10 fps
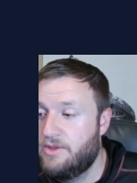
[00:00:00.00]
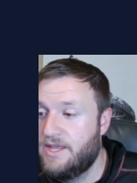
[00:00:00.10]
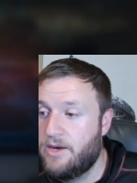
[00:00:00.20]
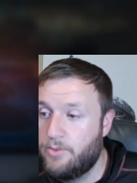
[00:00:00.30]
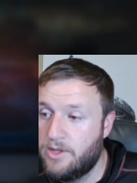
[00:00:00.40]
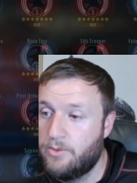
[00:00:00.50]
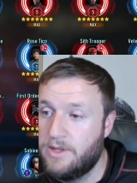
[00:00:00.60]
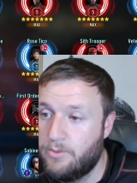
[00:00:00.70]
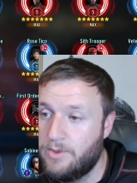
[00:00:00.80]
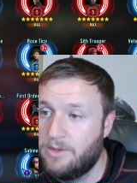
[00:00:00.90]
that I
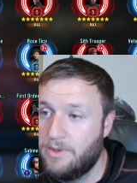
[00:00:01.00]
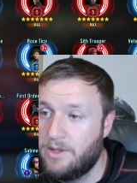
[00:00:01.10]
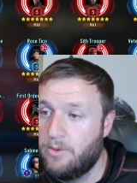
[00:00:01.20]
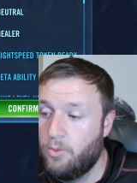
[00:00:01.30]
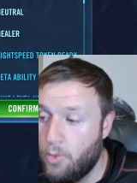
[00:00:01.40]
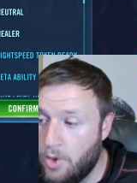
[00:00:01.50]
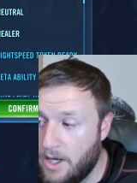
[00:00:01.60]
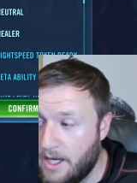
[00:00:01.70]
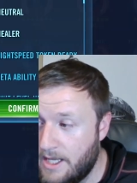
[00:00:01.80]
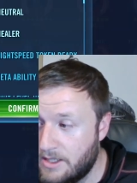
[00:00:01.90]
really
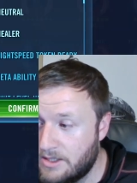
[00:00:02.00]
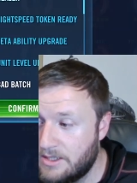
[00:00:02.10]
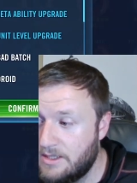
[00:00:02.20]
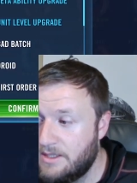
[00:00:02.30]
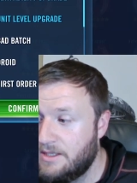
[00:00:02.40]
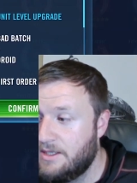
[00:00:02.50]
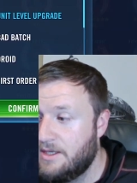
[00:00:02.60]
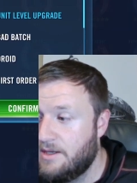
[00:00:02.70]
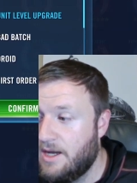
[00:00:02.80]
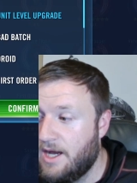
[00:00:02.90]
want
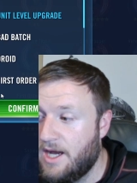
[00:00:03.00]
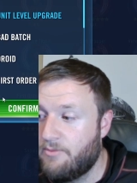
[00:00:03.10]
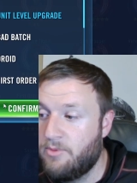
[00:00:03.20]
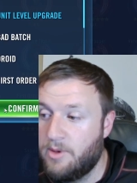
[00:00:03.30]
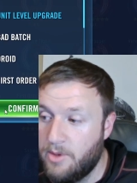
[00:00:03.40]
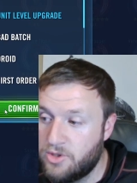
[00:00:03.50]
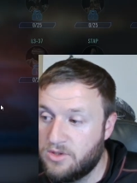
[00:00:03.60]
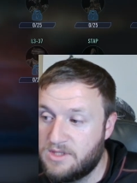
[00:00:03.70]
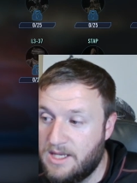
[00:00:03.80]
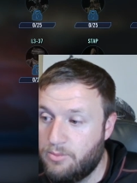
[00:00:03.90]
from an
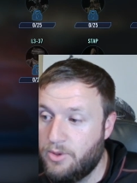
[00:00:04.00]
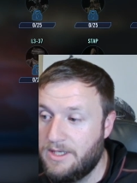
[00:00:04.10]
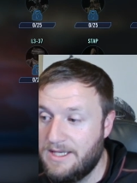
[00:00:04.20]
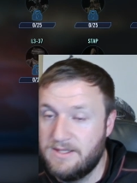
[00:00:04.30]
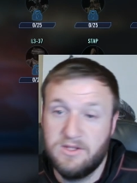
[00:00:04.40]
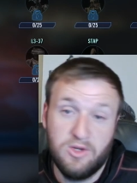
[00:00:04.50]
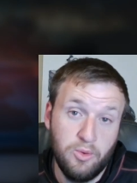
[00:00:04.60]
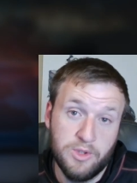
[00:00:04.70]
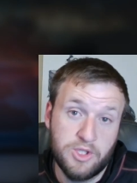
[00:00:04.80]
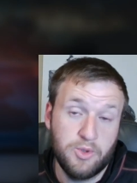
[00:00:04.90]
emotional standpoint is the
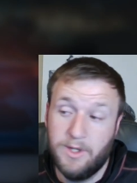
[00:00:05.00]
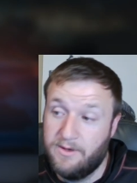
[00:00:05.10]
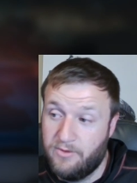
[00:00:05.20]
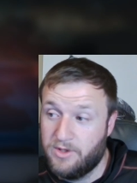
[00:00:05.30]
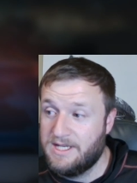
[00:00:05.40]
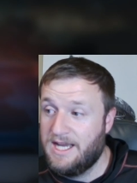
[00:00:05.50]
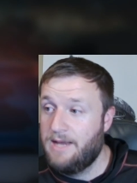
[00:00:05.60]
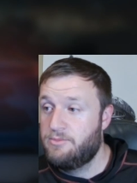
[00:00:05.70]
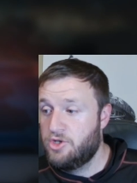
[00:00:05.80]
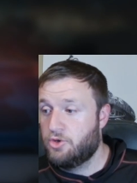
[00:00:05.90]
coolest droid of all
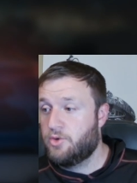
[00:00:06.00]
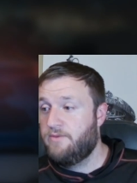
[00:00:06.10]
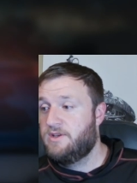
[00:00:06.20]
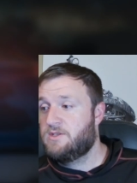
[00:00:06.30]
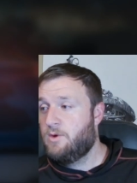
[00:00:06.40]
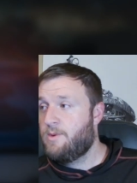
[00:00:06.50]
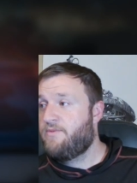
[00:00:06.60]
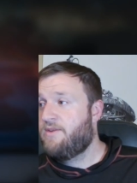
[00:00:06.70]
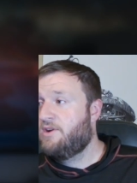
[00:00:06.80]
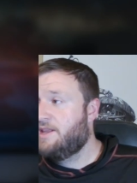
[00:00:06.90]
time, General Grievous. One of my
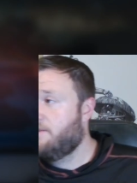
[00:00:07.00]
favorite like